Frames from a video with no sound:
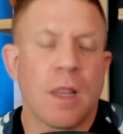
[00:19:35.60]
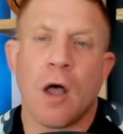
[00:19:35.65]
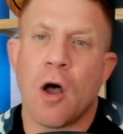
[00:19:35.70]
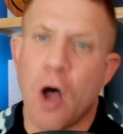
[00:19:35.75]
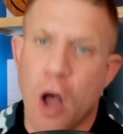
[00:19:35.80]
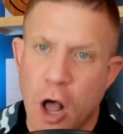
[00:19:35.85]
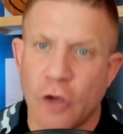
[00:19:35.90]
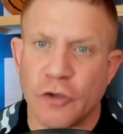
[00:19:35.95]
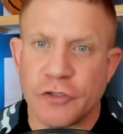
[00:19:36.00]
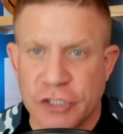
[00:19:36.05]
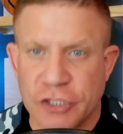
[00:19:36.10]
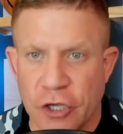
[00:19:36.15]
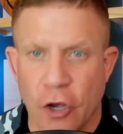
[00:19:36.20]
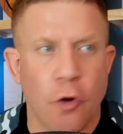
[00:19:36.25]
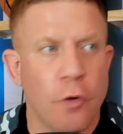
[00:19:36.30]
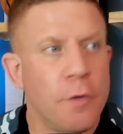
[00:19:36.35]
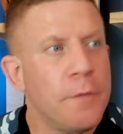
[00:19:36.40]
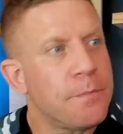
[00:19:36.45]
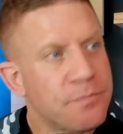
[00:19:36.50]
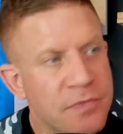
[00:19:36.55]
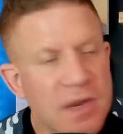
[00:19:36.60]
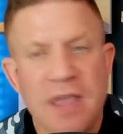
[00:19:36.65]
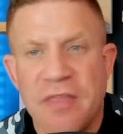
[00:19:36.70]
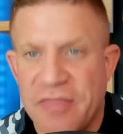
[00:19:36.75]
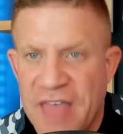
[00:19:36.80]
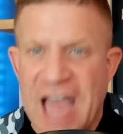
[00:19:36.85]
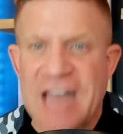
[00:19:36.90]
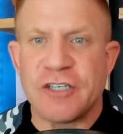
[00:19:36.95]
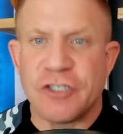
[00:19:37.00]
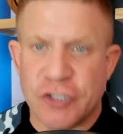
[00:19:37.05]
also,
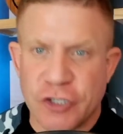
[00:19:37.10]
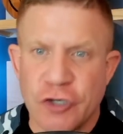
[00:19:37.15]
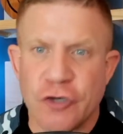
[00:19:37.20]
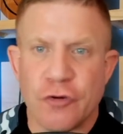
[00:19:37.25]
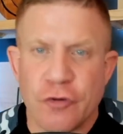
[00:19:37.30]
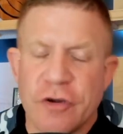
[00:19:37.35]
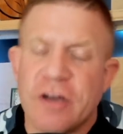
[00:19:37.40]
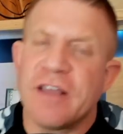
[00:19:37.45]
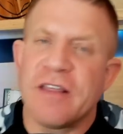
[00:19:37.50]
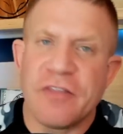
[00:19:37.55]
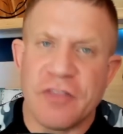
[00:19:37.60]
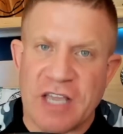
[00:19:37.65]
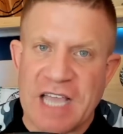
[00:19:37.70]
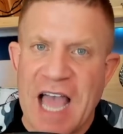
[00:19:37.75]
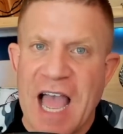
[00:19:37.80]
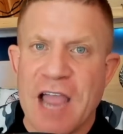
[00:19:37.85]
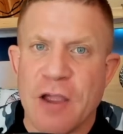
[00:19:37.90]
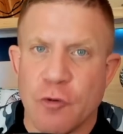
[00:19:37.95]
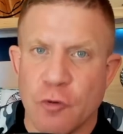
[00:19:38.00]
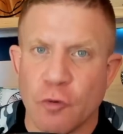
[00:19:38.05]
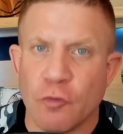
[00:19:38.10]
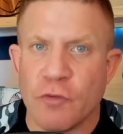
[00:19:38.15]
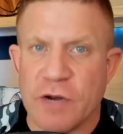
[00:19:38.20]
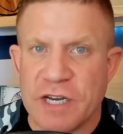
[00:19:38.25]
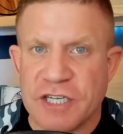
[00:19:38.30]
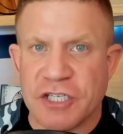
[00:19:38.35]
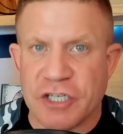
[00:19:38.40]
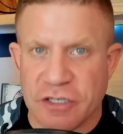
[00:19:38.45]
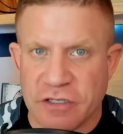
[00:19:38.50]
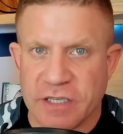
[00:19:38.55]
that dude, the guy who
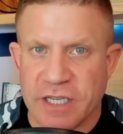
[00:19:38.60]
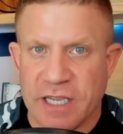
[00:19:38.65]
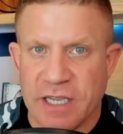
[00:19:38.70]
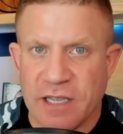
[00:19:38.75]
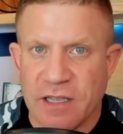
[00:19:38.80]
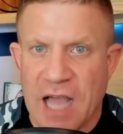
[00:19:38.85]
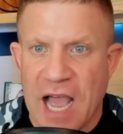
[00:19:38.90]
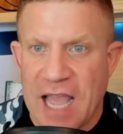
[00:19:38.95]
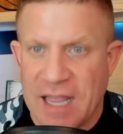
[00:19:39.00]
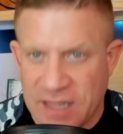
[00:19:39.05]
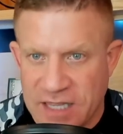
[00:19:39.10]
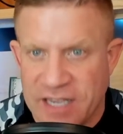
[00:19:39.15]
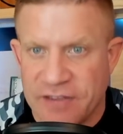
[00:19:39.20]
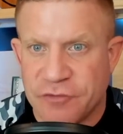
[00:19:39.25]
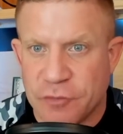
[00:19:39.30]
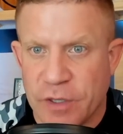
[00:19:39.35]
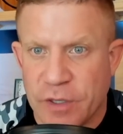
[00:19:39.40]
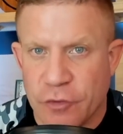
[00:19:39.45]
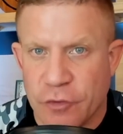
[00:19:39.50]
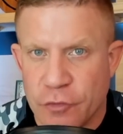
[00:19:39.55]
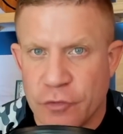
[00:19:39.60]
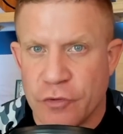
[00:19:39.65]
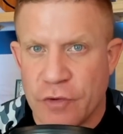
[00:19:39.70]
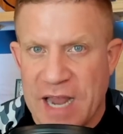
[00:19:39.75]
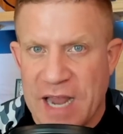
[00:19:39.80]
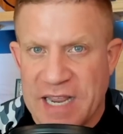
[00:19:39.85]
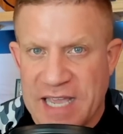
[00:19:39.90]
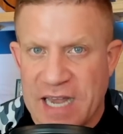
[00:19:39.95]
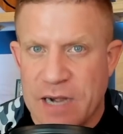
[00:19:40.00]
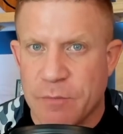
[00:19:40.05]
originally I lived with, who knew how
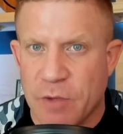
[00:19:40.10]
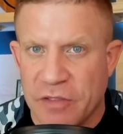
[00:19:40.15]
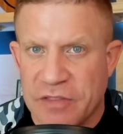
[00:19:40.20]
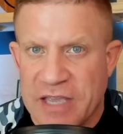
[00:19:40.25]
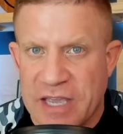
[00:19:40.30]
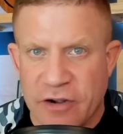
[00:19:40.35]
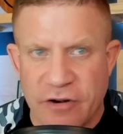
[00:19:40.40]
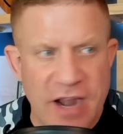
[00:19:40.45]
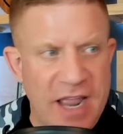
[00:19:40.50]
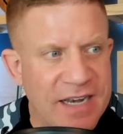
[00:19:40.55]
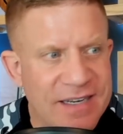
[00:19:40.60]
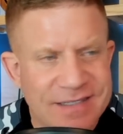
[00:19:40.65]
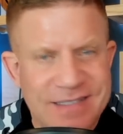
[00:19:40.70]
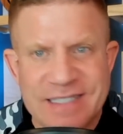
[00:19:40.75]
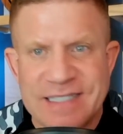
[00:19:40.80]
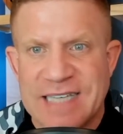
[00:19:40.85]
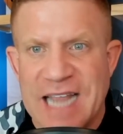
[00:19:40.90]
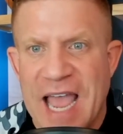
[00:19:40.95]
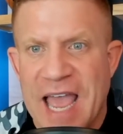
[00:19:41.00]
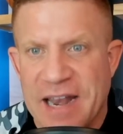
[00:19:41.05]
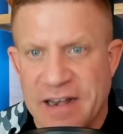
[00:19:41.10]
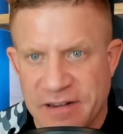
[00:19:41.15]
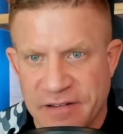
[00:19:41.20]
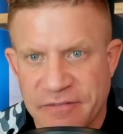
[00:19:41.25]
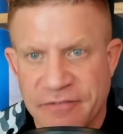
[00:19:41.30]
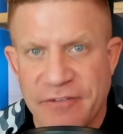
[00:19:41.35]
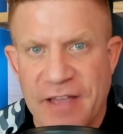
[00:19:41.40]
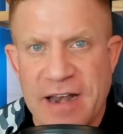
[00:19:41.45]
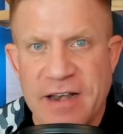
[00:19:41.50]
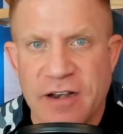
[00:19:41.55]
to get him on the internet, dead,
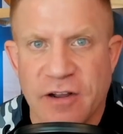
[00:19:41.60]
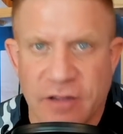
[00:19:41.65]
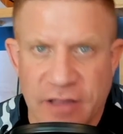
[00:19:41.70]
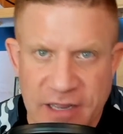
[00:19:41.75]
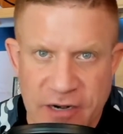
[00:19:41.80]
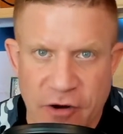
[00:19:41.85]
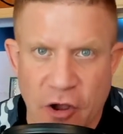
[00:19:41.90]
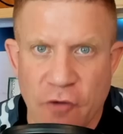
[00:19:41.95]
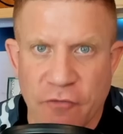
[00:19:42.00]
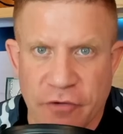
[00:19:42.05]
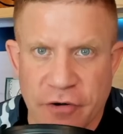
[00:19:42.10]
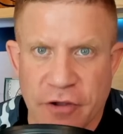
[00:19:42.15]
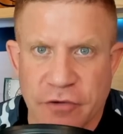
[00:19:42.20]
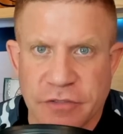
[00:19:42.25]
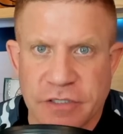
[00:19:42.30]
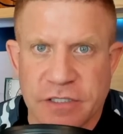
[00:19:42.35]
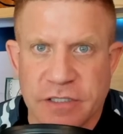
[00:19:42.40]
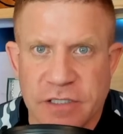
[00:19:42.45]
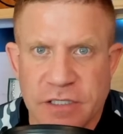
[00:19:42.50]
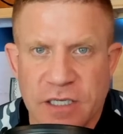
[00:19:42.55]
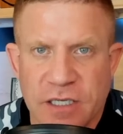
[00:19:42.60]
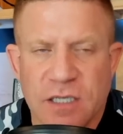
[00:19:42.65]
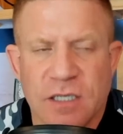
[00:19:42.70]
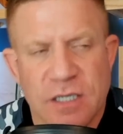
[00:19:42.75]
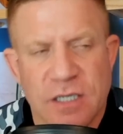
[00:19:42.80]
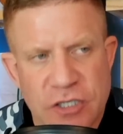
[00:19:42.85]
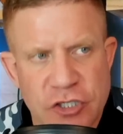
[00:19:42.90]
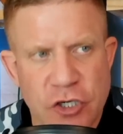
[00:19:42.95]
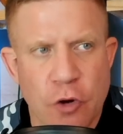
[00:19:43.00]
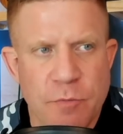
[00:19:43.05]
fentanyl overdose.
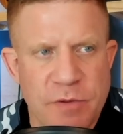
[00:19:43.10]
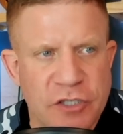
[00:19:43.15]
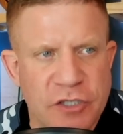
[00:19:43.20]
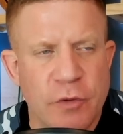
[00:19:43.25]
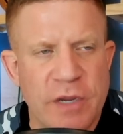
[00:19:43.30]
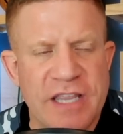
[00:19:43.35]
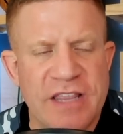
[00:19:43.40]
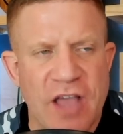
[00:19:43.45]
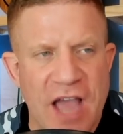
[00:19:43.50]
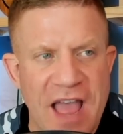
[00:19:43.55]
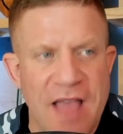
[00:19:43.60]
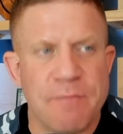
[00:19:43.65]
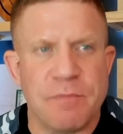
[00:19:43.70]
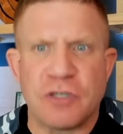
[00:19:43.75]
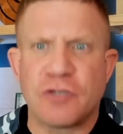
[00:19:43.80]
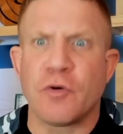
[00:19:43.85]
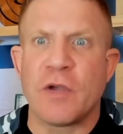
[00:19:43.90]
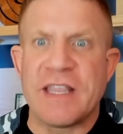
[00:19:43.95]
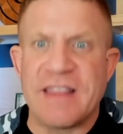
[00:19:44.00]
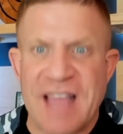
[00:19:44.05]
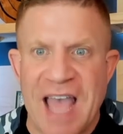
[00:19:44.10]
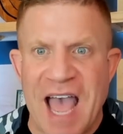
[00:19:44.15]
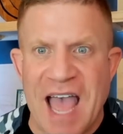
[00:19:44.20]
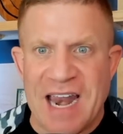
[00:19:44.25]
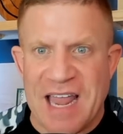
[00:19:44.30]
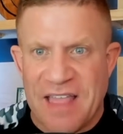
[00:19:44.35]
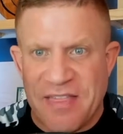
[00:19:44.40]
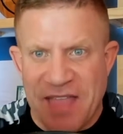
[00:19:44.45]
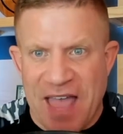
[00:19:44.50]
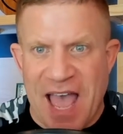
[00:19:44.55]
So between that
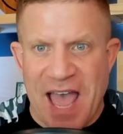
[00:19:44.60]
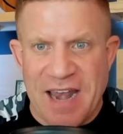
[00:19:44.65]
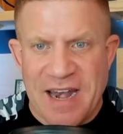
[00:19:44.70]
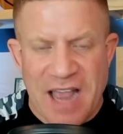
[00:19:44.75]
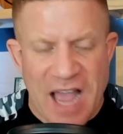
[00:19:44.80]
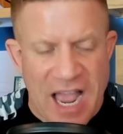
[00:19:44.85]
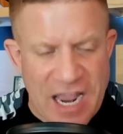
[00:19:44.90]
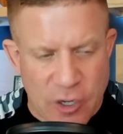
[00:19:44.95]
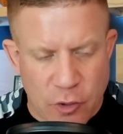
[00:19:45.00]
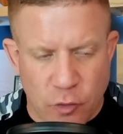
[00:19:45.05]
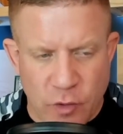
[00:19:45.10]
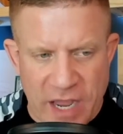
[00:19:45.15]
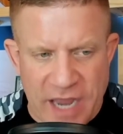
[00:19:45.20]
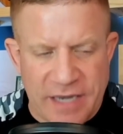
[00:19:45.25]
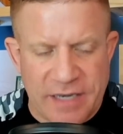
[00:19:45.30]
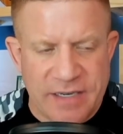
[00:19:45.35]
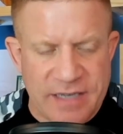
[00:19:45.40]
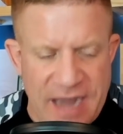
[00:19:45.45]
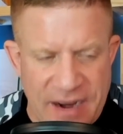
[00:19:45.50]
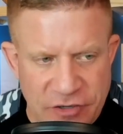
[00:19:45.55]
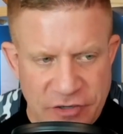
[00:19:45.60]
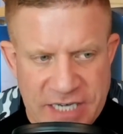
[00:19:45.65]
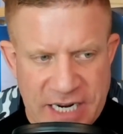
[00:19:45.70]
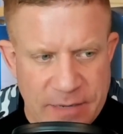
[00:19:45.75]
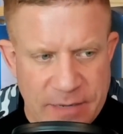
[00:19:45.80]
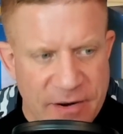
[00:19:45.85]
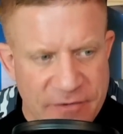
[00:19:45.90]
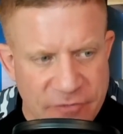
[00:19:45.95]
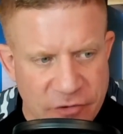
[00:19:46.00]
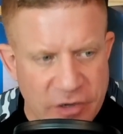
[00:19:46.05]
and that, I quit, never take
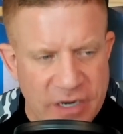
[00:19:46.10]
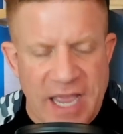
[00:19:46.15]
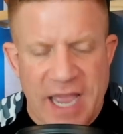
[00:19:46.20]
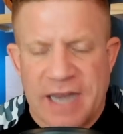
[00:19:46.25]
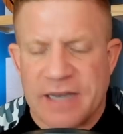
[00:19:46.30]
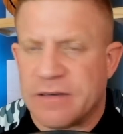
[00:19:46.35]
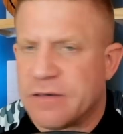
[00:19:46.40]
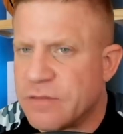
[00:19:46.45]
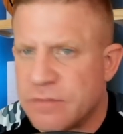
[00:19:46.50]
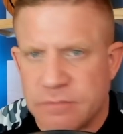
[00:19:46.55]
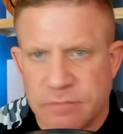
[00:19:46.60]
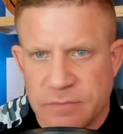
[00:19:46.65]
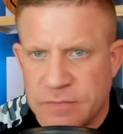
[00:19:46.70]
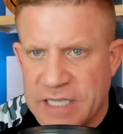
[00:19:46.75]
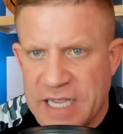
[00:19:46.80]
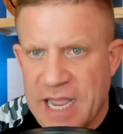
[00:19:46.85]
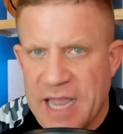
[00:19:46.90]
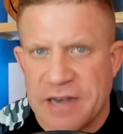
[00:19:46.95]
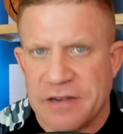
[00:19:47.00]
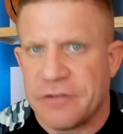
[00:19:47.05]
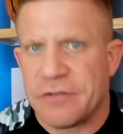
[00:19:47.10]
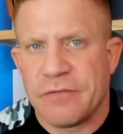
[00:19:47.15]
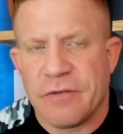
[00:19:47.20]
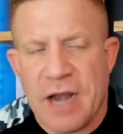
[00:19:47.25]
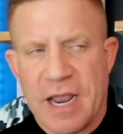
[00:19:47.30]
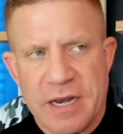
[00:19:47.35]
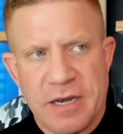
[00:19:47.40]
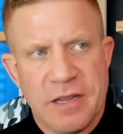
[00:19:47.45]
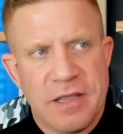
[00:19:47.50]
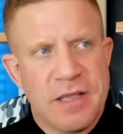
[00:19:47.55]
him ever again, the end,
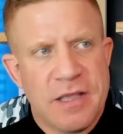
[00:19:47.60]
right?